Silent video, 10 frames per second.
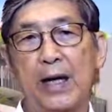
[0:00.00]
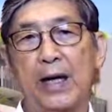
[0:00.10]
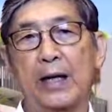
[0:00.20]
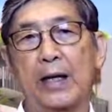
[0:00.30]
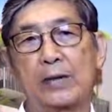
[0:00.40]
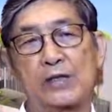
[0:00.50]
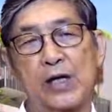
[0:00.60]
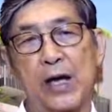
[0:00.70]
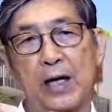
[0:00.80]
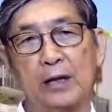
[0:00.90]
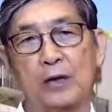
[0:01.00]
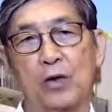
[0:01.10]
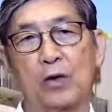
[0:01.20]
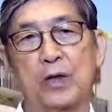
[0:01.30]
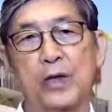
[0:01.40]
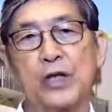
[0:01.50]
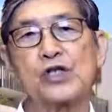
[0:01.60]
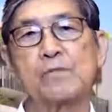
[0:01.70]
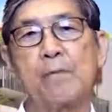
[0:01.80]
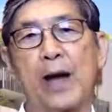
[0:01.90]
and a child called
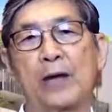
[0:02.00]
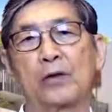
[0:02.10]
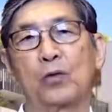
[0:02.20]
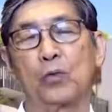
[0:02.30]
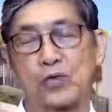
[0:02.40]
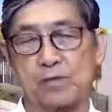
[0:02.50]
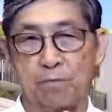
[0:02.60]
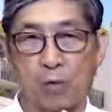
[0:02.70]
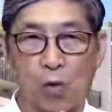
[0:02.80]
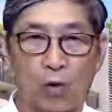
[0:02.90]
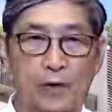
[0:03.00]
Ishmael was born.